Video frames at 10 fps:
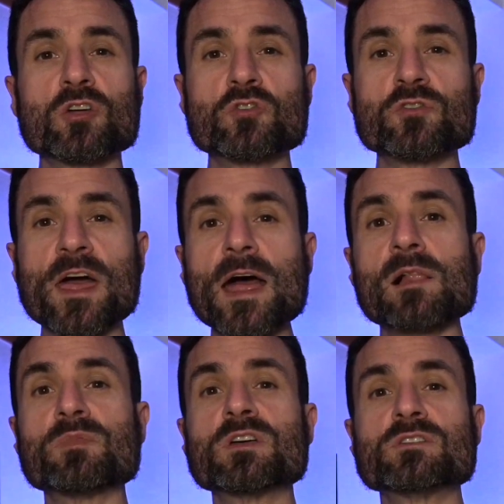could
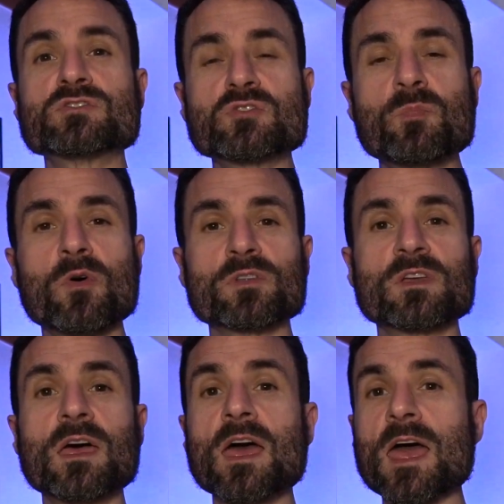help support
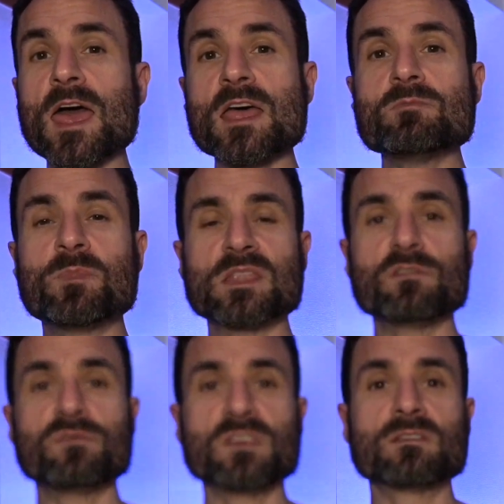and
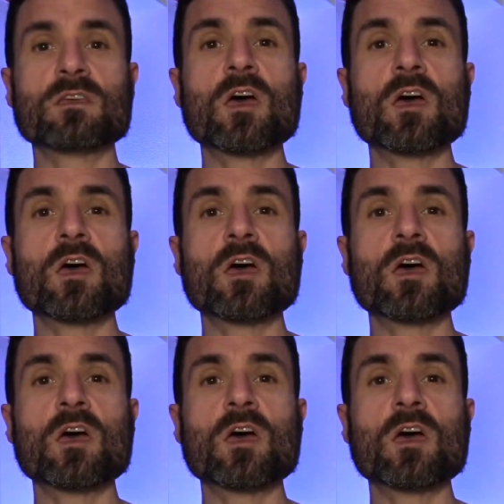benefit